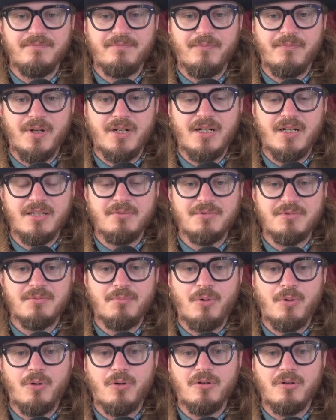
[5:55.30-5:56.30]
eclipse
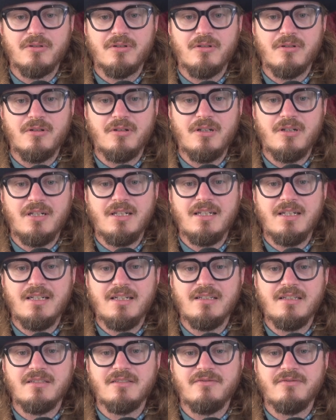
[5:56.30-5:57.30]
portal.
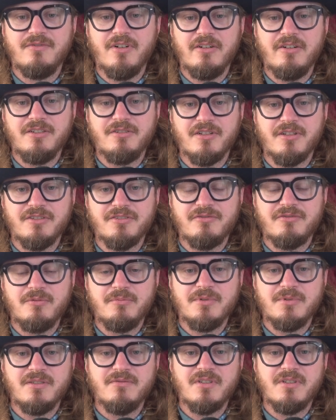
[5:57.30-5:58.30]
It's a very
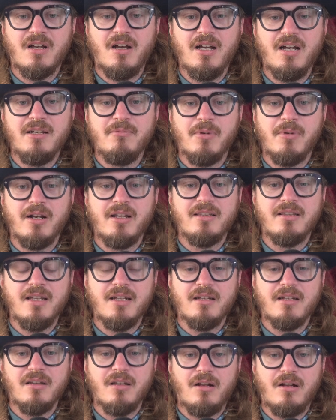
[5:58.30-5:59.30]
transformative time, but I
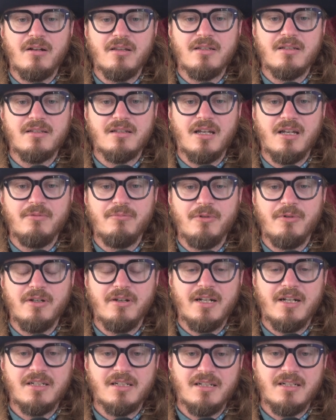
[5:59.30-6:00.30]
think a lot of the time we're
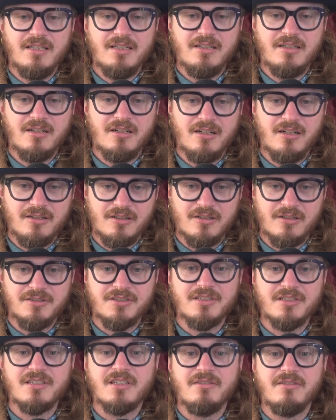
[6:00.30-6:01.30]
actually
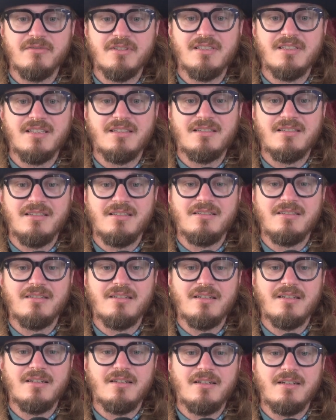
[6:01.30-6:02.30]
unconsciously resisting
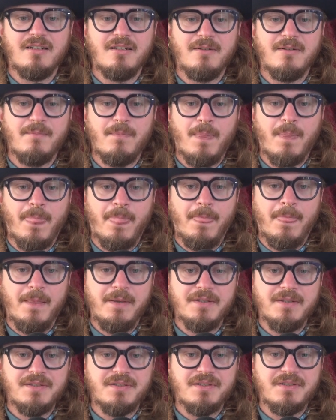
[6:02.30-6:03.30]

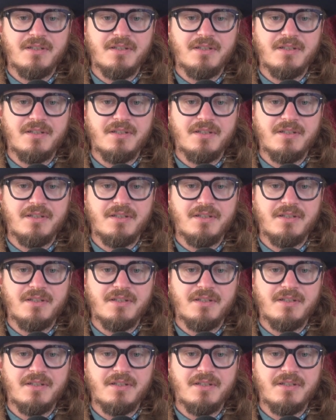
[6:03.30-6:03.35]
this